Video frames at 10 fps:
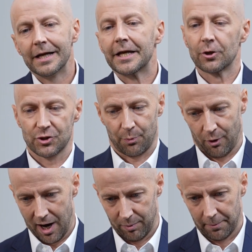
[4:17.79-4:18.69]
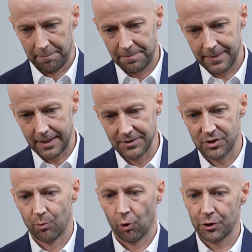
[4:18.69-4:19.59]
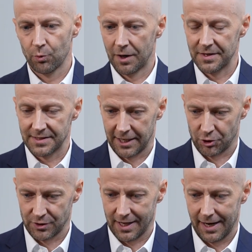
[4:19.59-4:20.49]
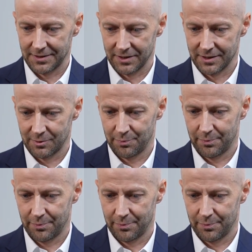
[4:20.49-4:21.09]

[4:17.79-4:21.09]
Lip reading: Here's the problem, is the more you run these exercises,